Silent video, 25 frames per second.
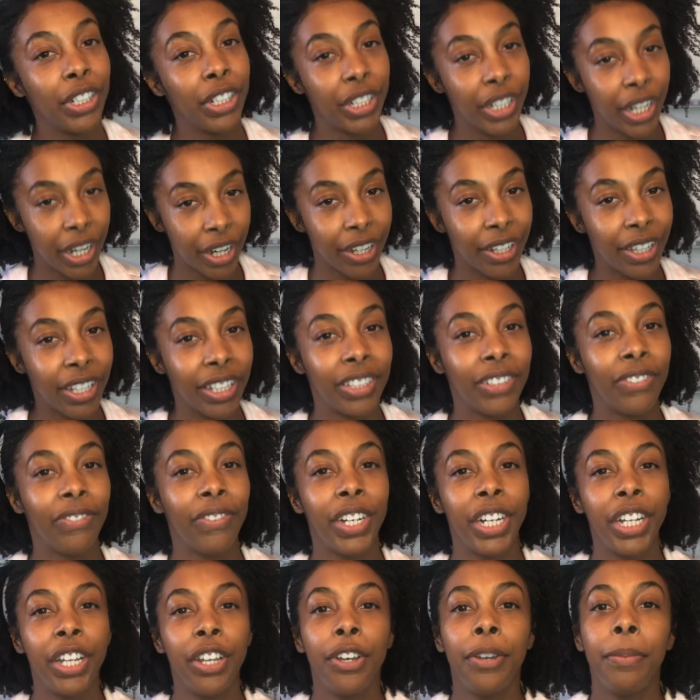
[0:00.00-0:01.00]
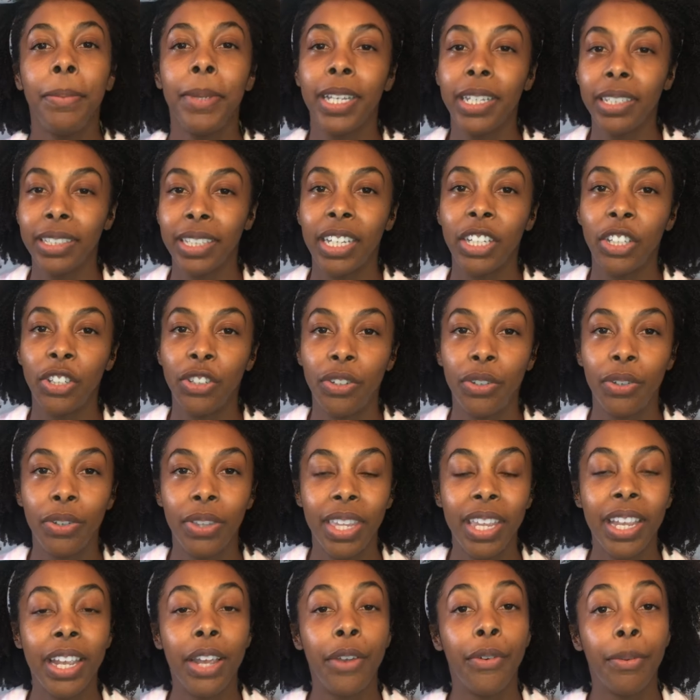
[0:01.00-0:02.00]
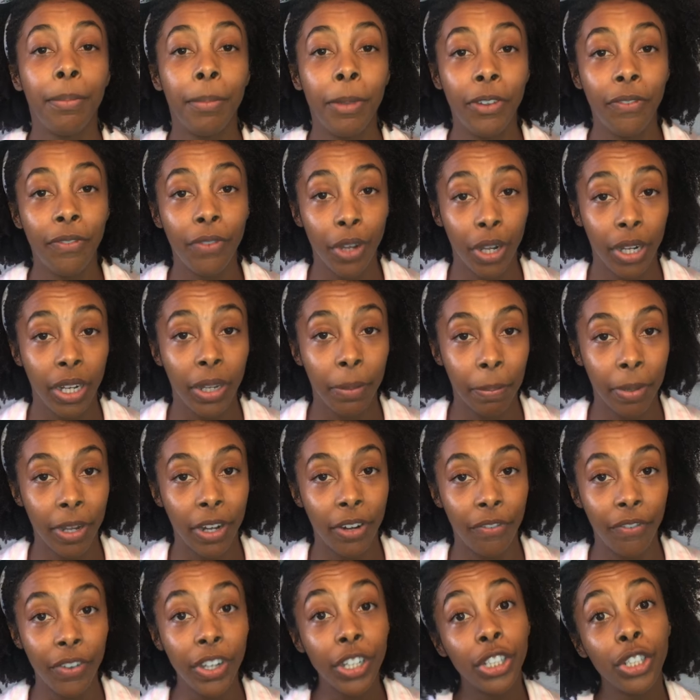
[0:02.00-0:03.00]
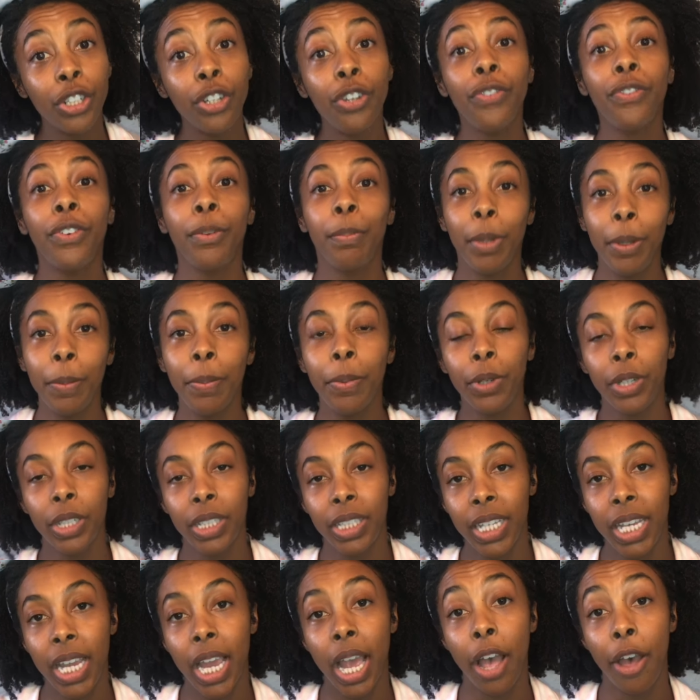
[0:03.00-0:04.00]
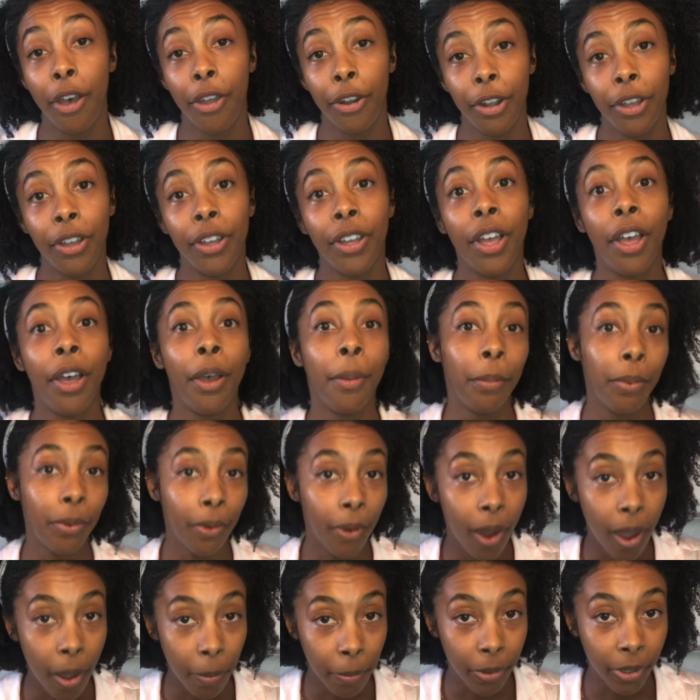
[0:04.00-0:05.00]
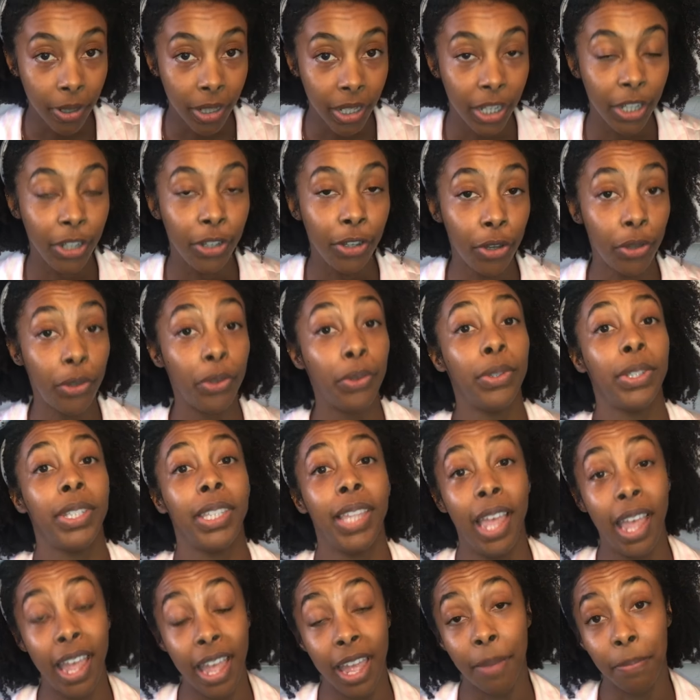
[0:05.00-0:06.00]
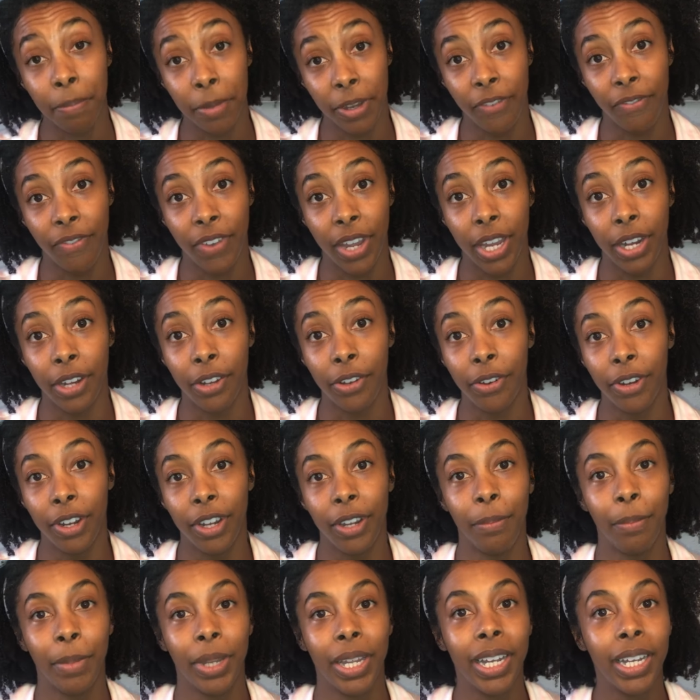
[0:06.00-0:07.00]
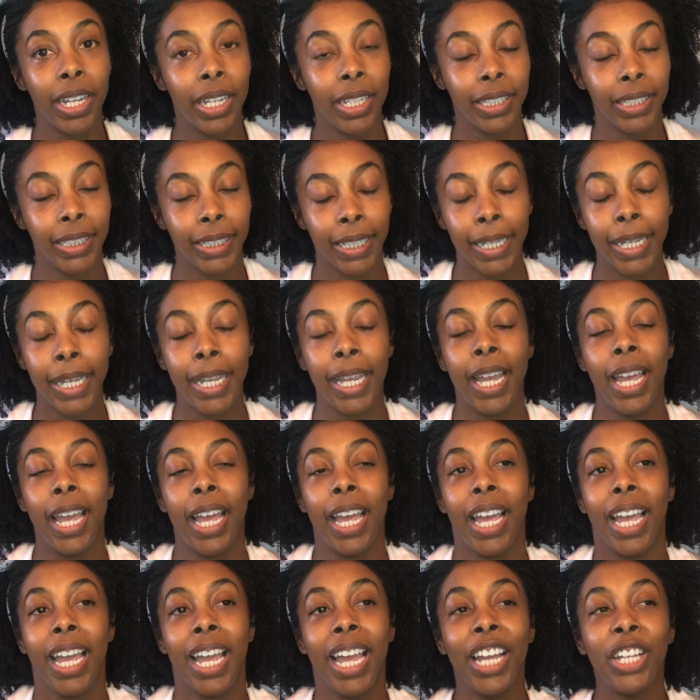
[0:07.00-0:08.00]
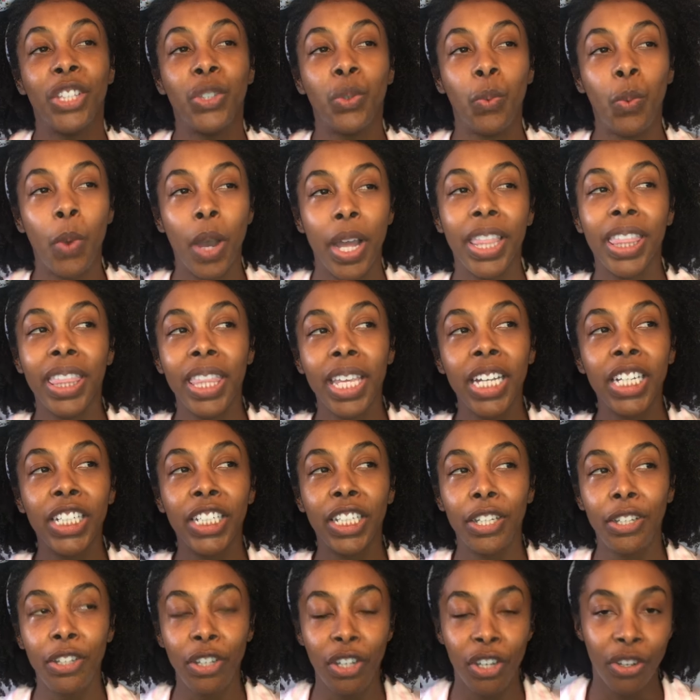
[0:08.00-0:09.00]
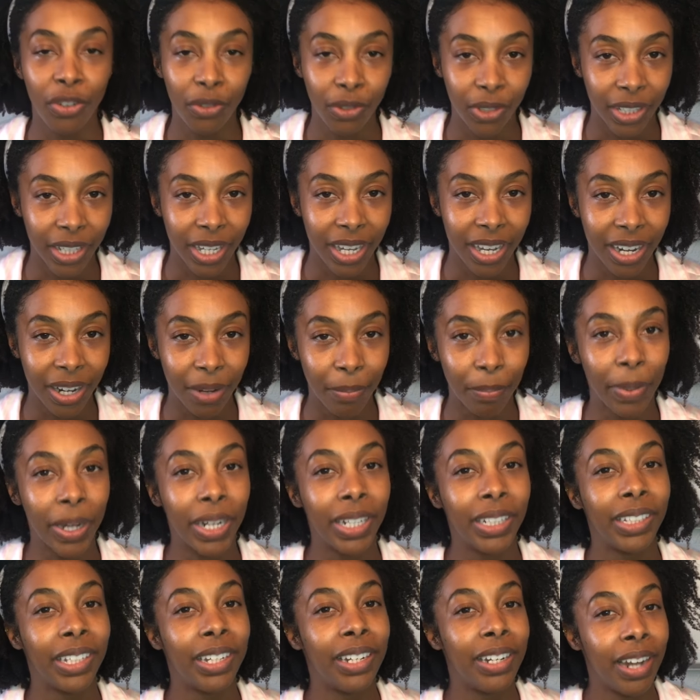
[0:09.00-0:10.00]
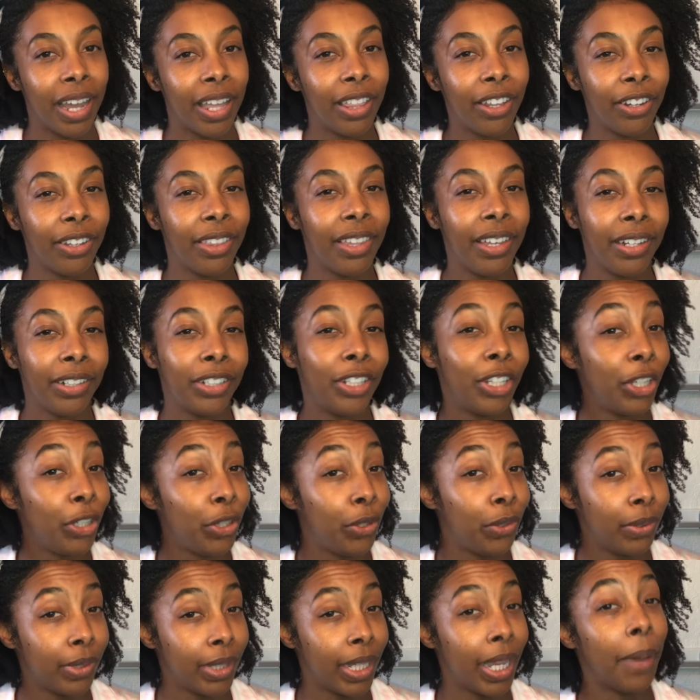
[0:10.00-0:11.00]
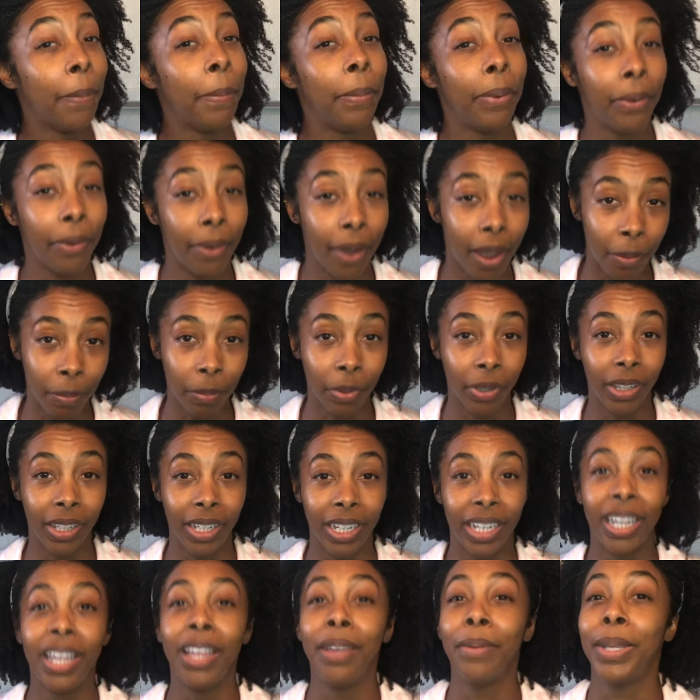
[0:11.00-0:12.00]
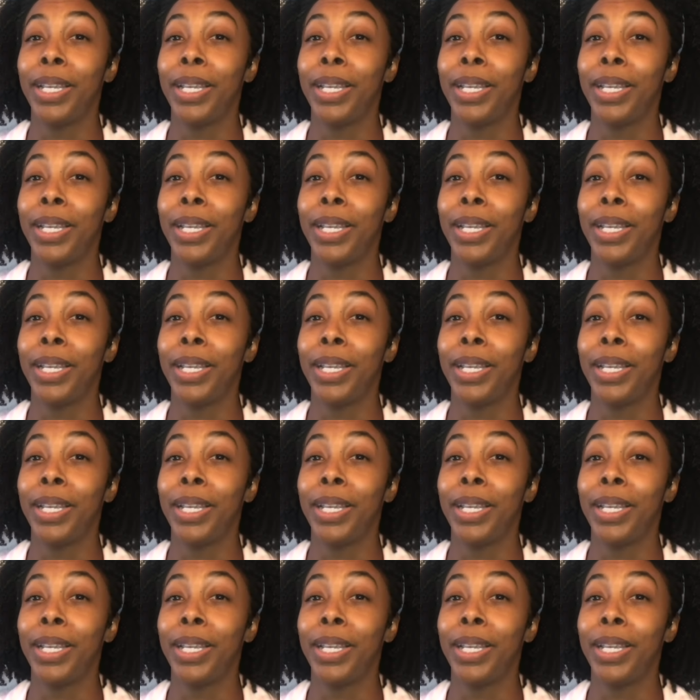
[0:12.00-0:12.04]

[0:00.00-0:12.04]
Share this video because I do think it would be really beneficial for people to see how to properly use the Ambi Fade Cream, because it's one thing to use it, but it's another thing to use it properly.